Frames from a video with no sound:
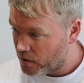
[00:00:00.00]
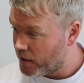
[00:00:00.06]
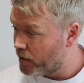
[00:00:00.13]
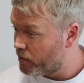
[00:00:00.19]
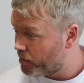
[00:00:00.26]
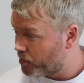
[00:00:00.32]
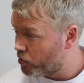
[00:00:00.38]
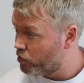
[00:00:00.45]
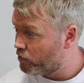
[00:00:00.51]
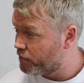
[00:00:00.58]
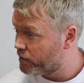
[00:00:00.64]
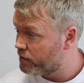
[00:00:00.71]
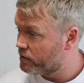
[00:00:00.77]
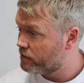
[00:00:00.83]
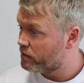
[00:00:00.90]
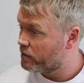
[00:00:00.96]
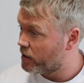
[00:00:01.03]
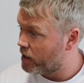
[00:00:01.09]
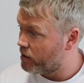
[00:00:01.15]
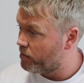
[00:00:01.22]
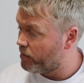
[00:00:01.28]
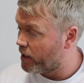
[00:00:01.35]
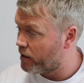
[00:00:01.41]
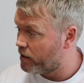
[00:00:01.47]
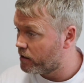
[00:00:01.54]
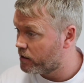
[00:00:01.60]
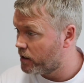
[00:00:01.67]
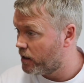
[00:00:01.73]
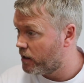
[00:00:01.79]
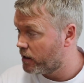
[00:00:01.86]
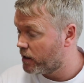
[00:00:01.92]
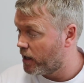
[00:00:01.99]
They're improving, they're getting better.